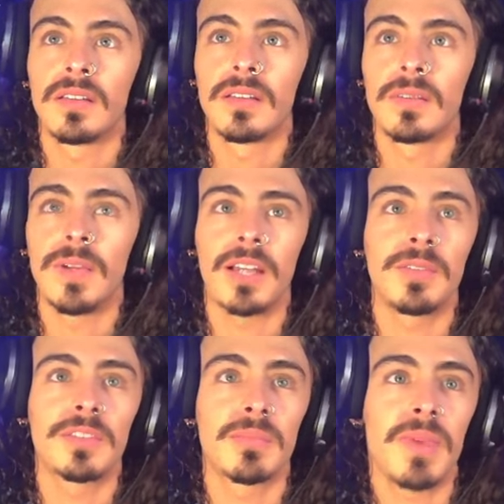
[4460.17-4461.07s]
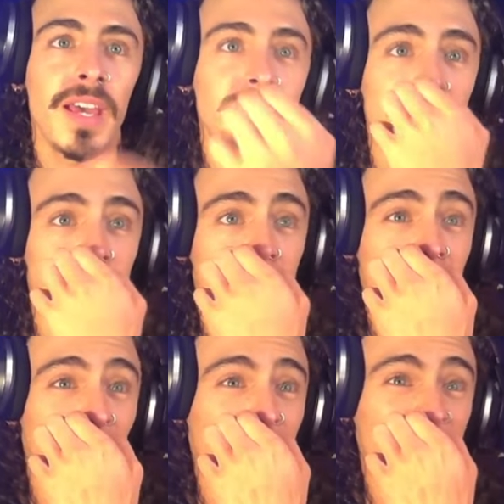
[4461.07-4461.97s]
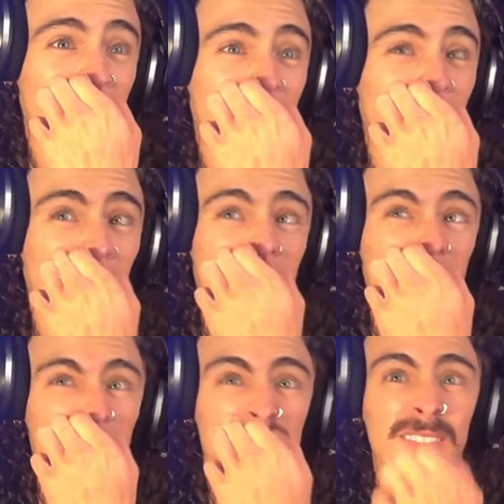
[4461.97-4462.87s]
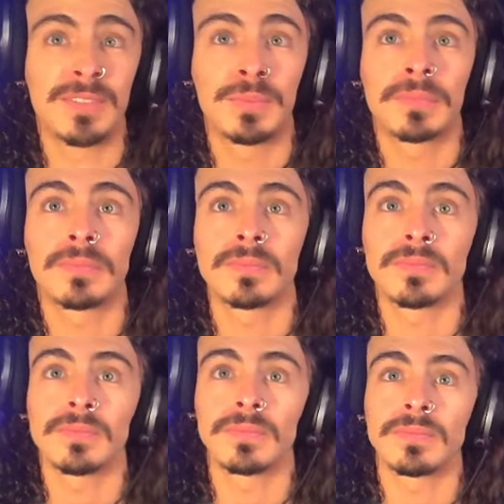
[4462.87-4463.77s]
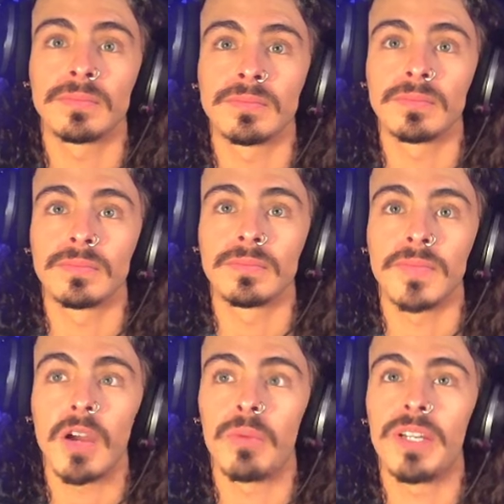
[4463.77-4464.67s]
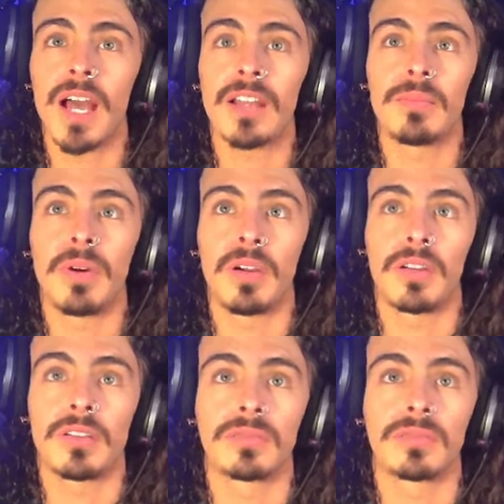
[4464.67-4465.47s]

We gotta do some matches if we gonna be in a party. Hold on. Oh, we not in a party.